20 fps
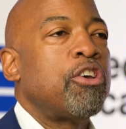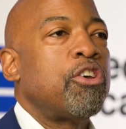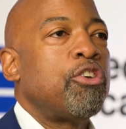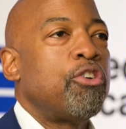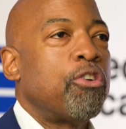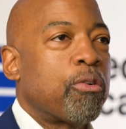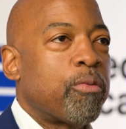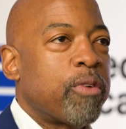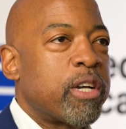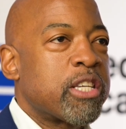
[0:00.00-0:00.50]

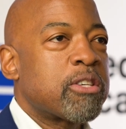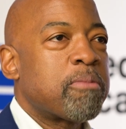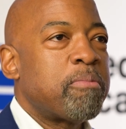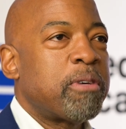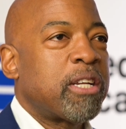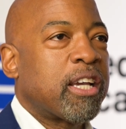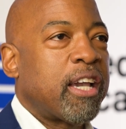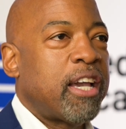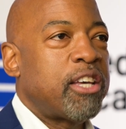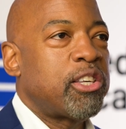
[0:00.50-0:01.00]
Your risk
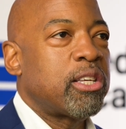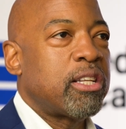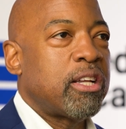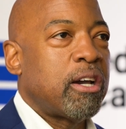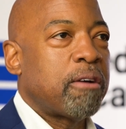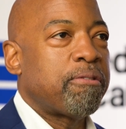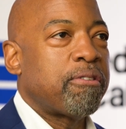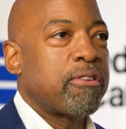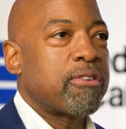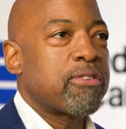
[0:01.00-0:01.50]
mitigation
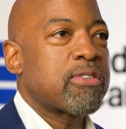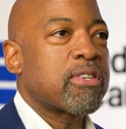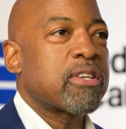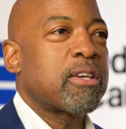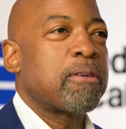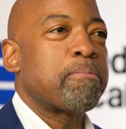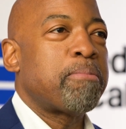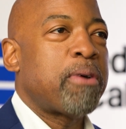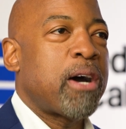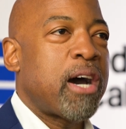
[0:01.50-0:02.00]
efforts
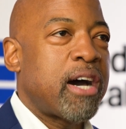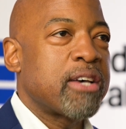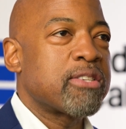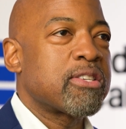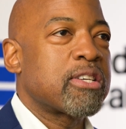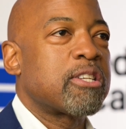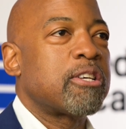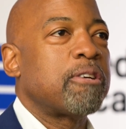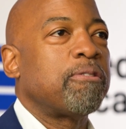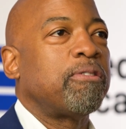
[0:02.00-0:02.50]
can
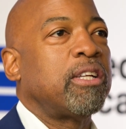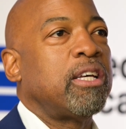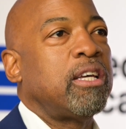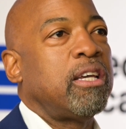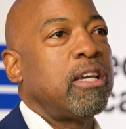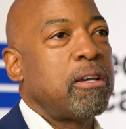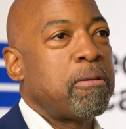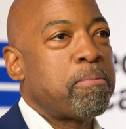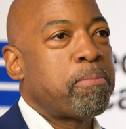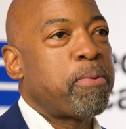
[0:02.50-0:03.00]

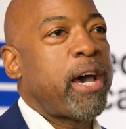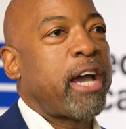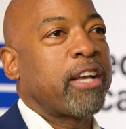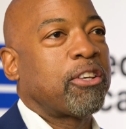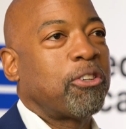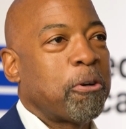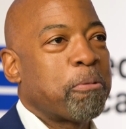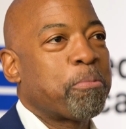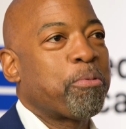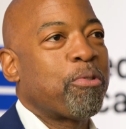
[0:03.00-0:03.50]
positively
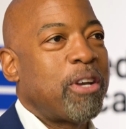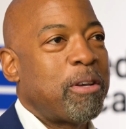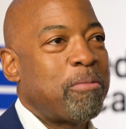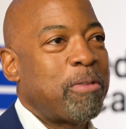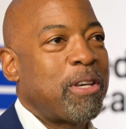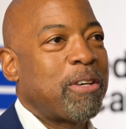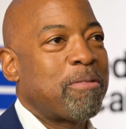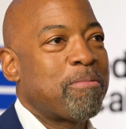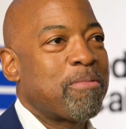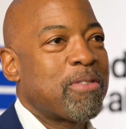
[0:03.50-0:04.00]
impact your
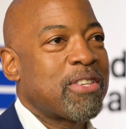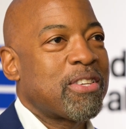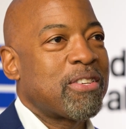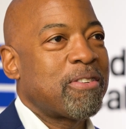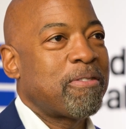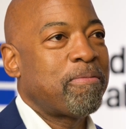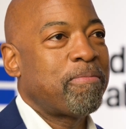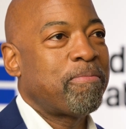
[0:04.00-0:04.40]
premiums.